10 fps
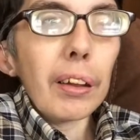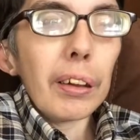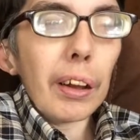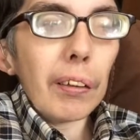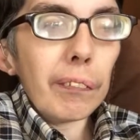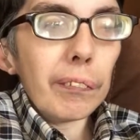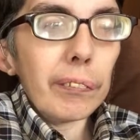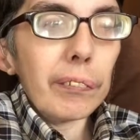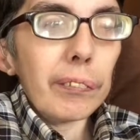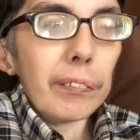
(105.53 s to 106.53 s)
No.
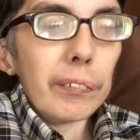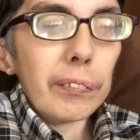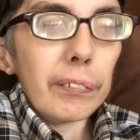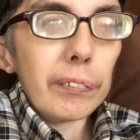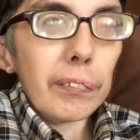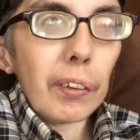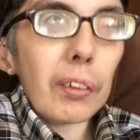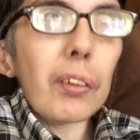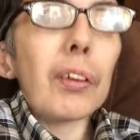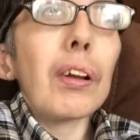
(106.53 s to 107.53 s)

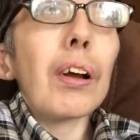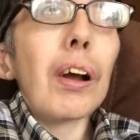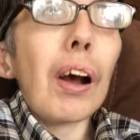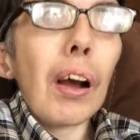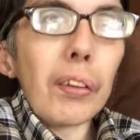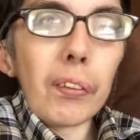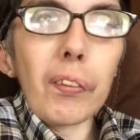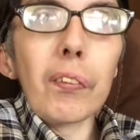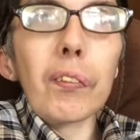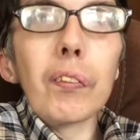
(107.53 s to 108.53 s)
But I
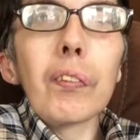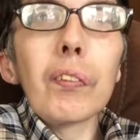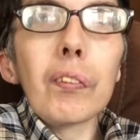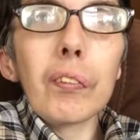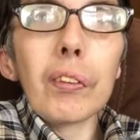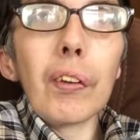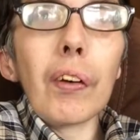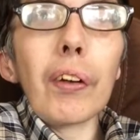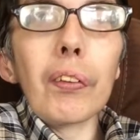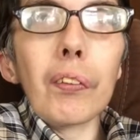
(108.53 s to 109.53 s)
do, so
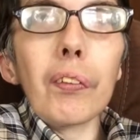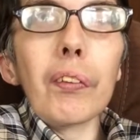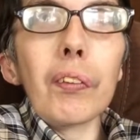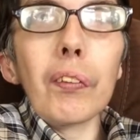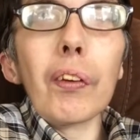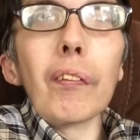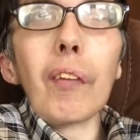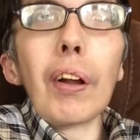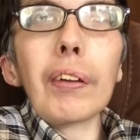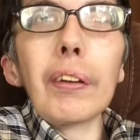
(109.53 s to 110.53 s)
I do enjoy
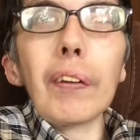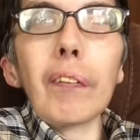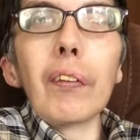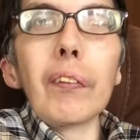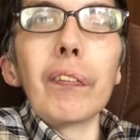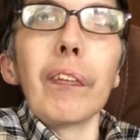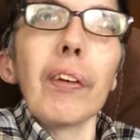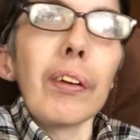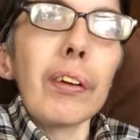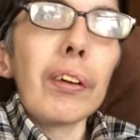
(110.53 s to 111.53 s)
watching some of
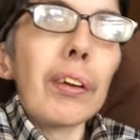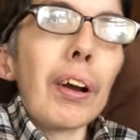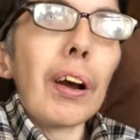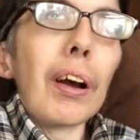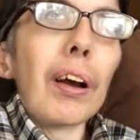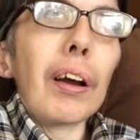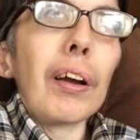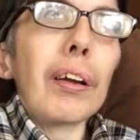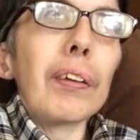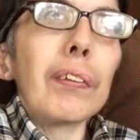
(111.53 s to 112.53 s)
those,
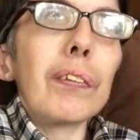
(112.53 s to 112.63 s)
uh,